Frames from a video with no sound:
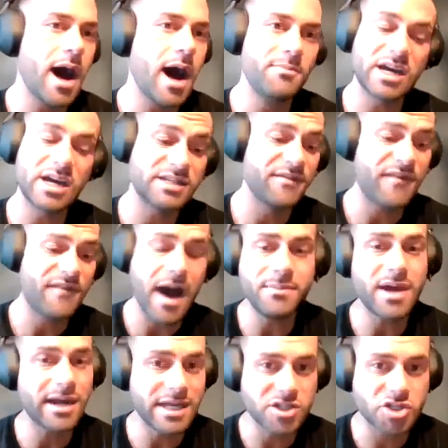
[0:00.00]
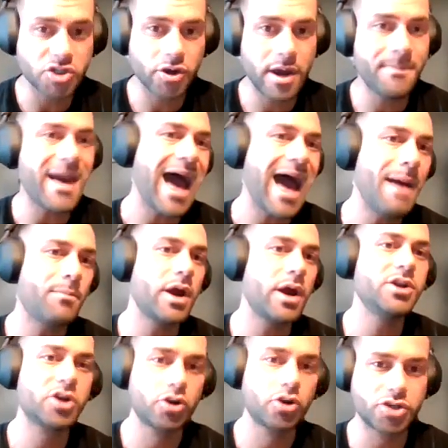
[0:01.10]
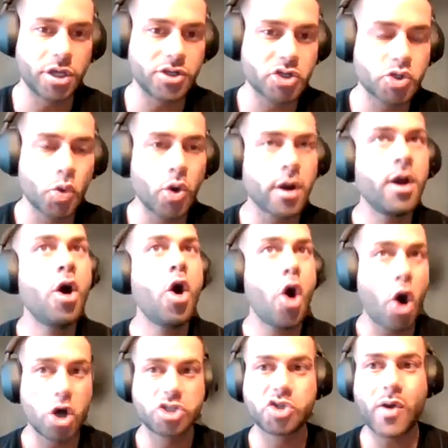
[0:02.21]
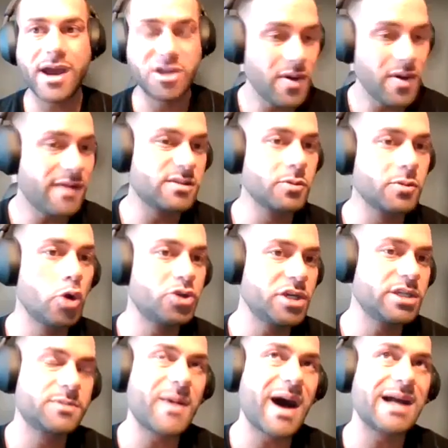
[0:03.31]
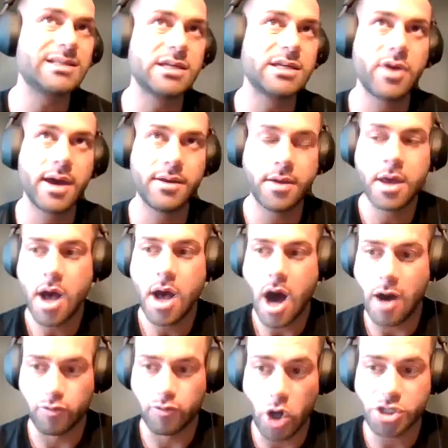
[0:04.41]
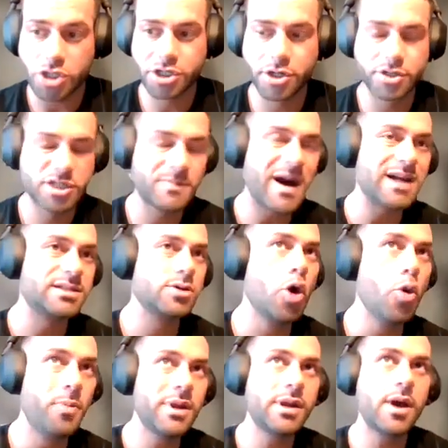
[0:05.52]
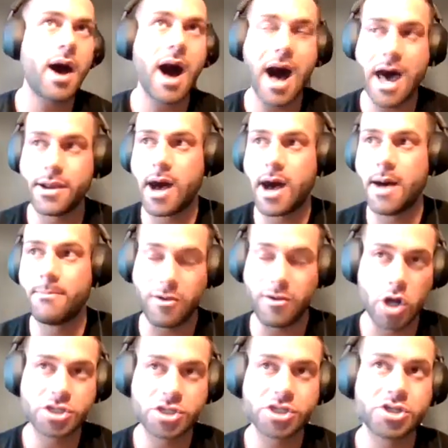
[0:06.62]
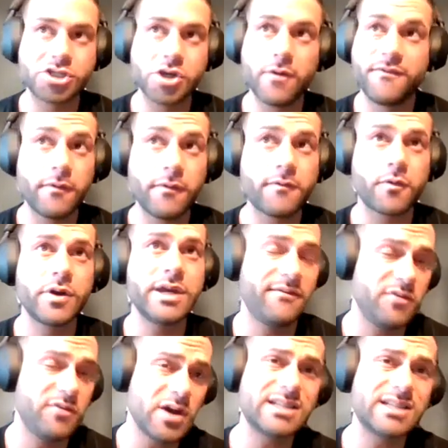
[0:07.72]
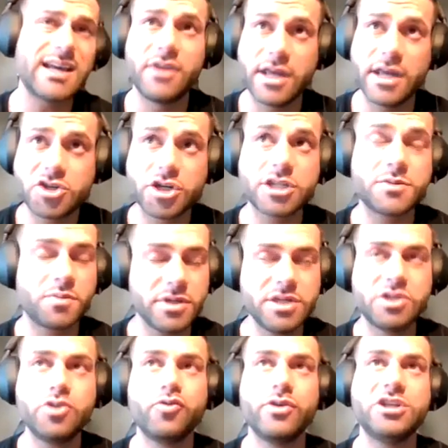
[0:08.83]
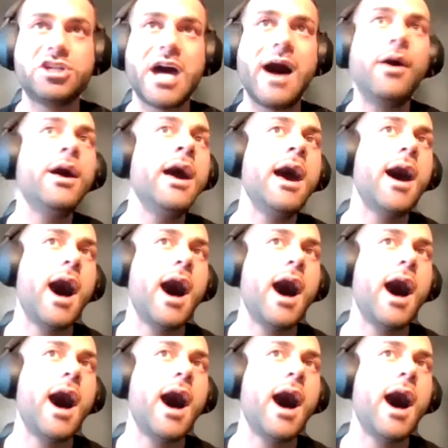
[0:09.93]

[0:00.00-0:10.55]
You guys can find me on Instagram at @BrandonDeCruz_. Also, I do have some coaching spots and roster spots open on my roster. So feel free, if you guys have an interest, please do reach out.